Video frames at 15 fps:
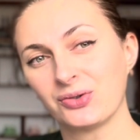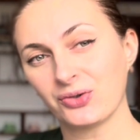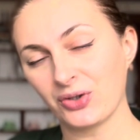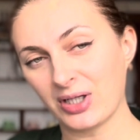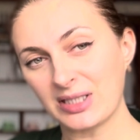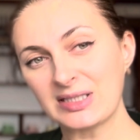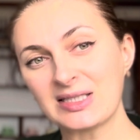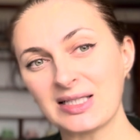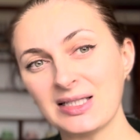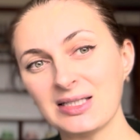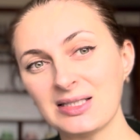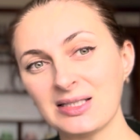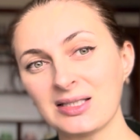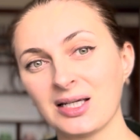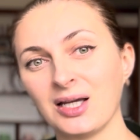dresses
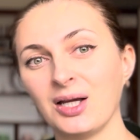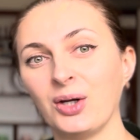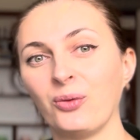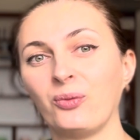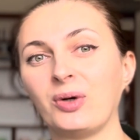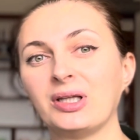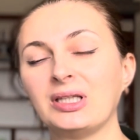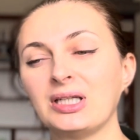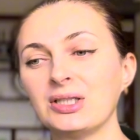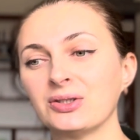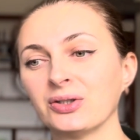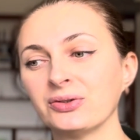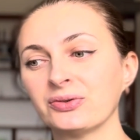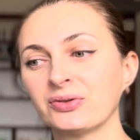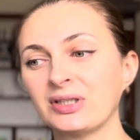where they
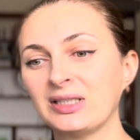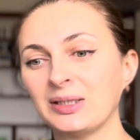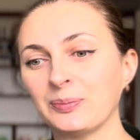don't really